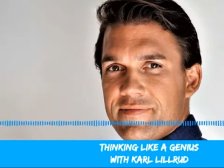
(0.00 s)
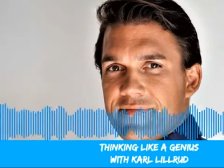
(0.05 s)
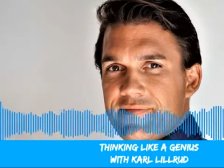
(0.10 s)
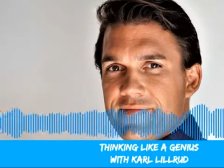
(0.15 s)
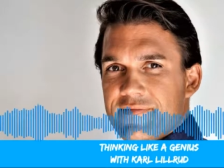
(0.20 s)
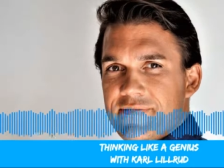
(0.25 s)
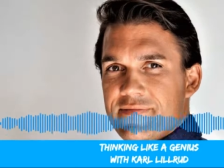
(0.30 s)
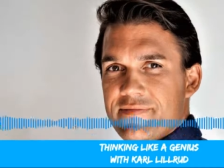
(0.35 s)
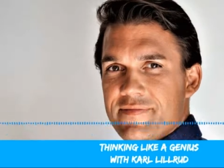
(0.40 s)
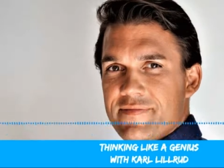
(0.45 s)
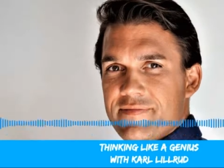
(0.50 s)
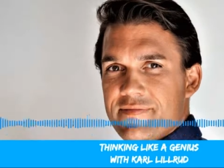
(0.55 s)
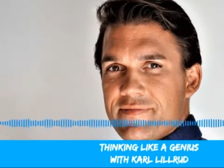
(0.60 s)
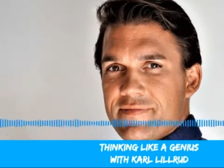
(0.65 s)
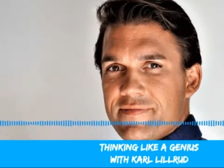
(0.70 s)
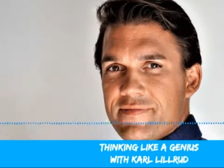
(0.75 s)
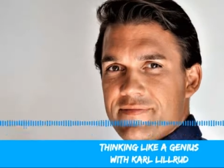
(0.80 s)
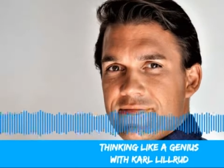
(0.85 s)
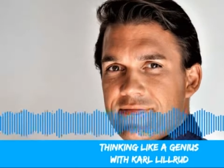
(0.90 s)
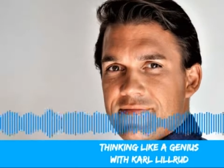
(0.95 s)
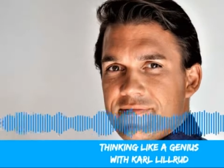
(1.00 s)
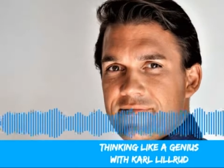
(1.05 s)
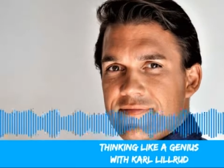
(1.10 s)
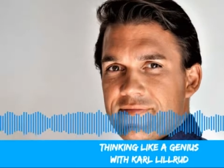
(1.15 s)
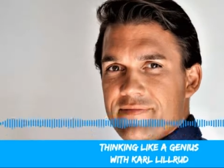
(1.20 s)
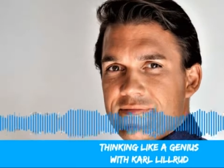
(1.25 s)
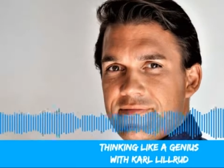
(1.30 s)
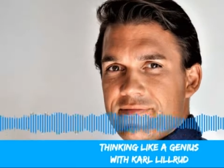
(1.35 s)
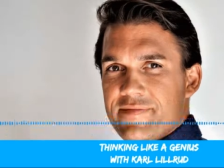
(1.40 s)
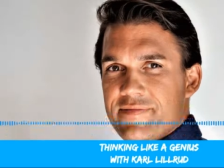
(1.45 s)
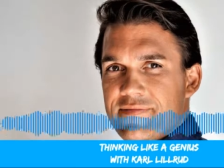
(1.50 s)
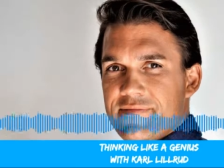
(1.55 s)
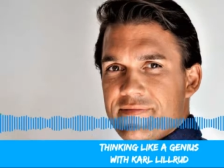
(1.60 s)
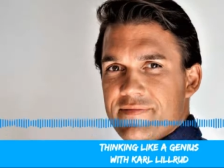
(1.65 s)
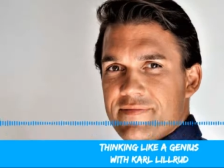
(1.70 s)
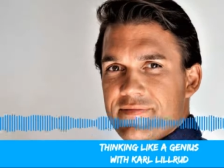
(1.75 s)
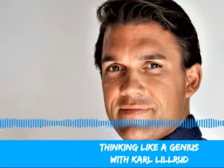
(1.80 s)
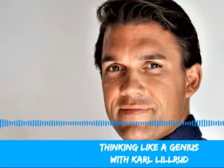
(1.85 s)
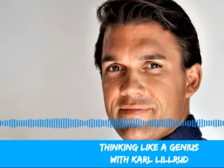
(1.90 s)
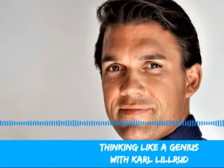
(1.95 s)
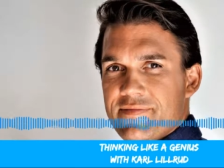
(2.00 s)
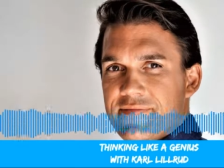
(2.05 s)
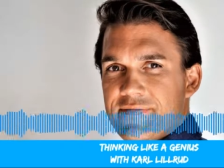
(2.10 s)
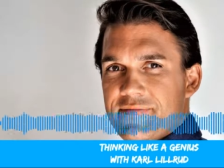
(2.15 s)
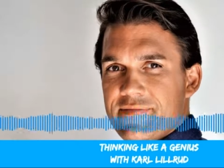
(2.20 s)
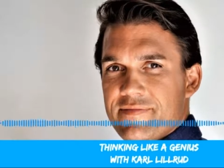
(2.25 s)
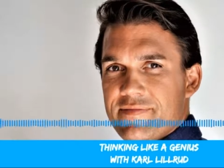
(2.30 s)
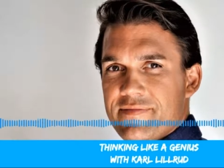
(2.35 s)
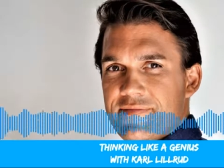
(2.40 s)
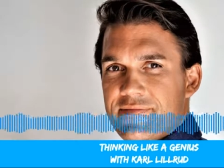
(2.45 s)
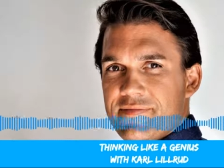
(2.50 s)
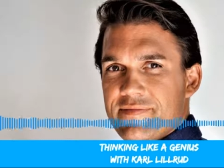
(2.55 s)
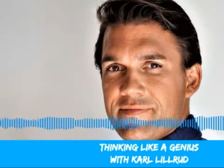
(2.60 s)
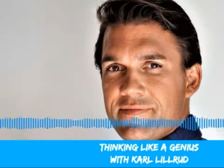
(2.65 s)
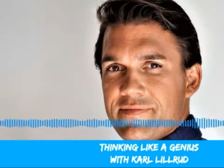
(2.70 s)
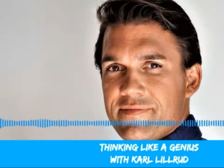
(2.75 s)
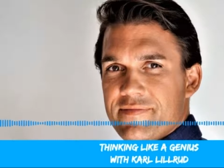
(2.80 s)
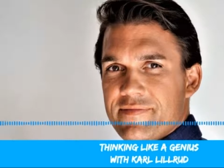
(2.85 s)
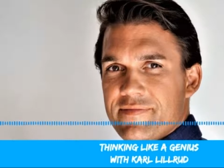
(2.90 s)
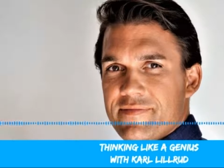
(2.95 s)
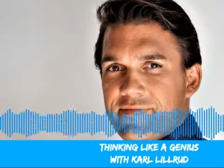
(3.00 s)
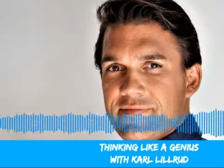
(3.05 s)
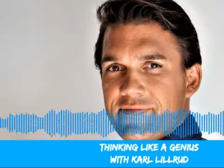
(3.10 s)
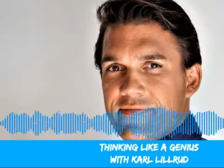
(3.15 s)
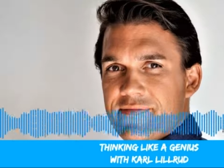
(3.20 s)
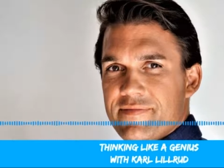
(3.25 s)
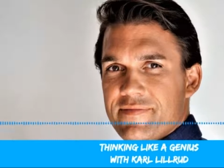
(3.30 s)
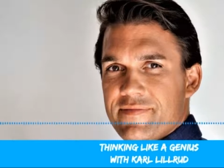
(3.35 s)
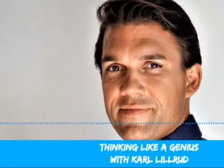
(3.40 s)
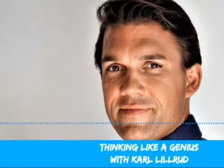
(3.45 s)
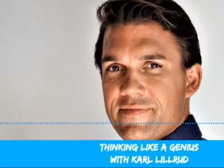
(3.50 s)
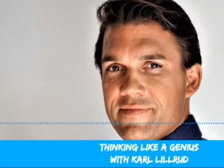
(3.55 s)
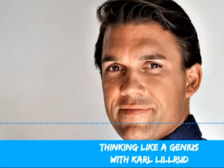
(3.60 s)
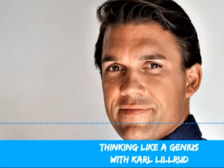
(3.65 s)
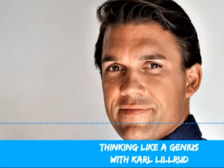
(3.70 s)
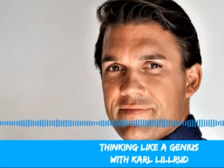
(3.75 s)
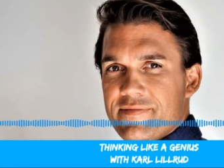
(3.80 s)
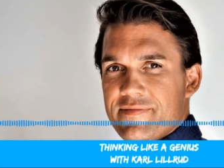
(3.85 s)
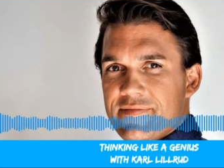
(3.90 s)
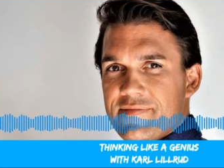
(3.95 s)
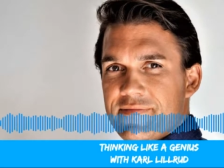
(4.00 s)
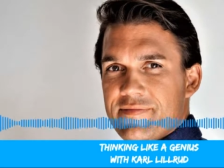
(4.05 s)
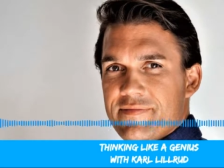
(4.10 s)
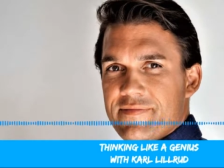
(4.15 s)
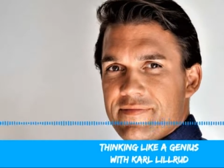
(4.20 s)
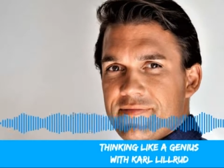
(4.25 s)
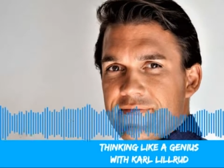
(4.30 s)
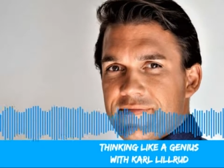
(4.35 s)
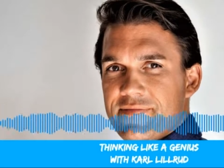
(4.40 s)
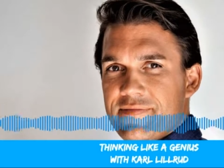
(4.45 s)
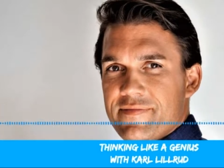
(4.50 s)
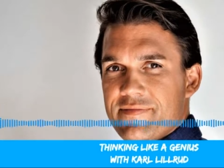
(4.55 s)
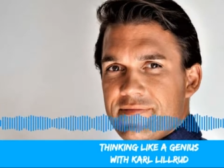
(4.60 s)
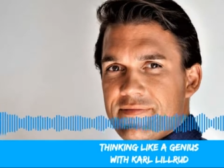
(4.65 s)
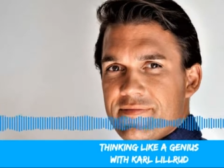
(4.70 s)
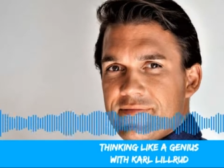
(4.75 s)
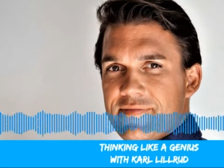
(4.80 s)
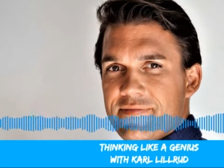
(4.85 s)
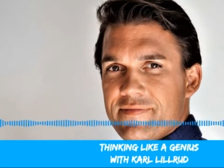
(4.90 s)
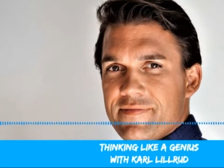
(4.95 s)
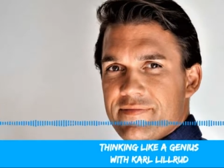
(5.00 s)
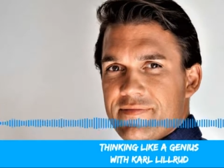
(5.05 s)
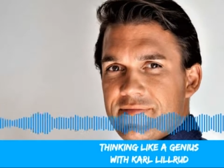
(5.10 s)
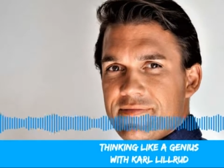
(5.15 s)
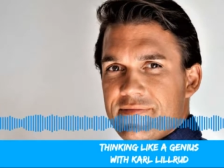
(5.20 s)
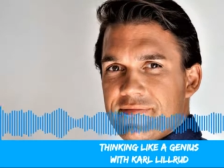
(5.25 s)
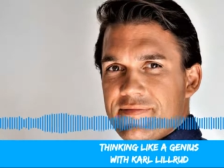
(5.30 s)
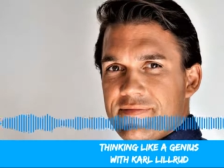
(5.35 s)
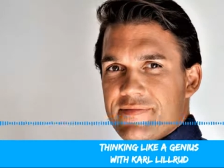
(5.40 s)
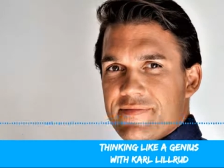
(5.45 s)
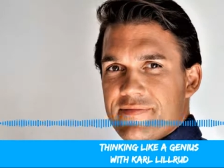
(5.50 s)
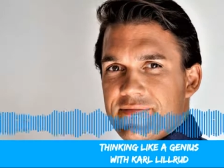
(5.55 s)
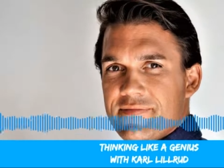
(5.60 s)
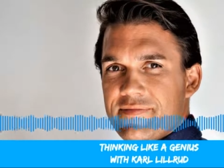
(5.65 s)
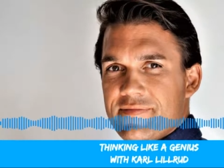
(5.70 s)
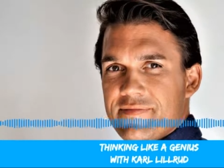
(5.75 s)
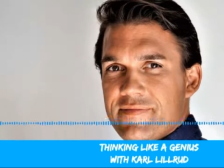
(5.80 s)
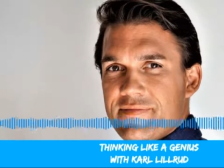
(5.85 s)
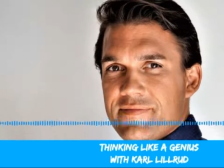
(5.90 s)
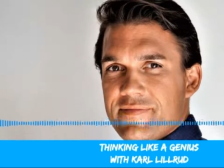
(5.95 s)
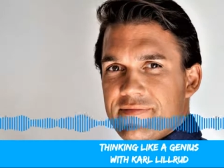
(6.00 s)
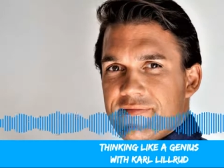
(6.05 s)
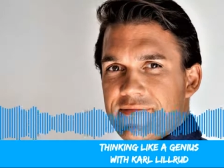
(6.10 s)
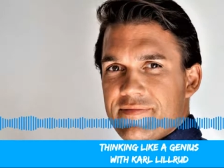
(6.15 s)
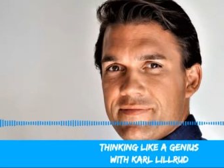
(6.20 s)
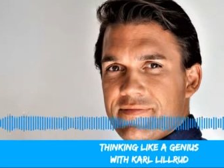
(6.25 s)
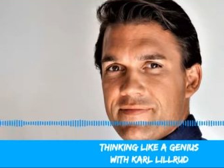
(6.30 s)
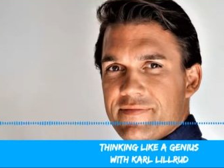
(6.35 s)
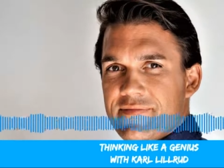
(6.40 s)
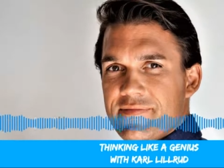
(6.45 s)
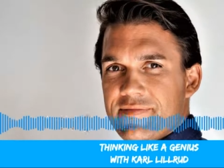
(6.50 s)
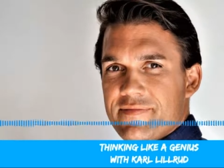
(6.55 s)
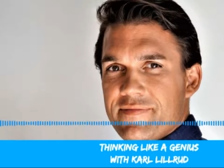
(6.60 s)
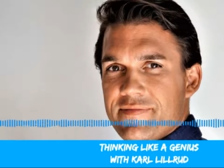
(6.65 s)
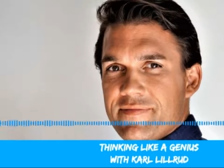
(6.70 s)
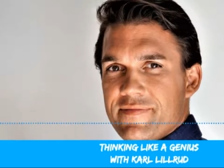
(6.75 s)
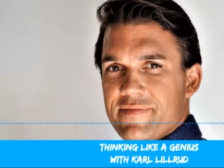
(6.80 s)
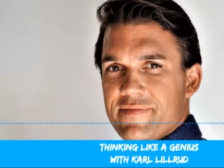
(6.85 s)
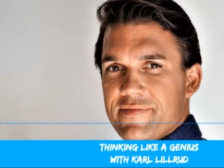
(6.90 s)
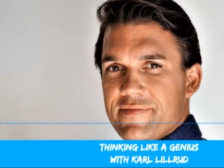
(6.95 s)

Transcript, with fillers: routes or alternative solutions or see what I can do to improve the current situation.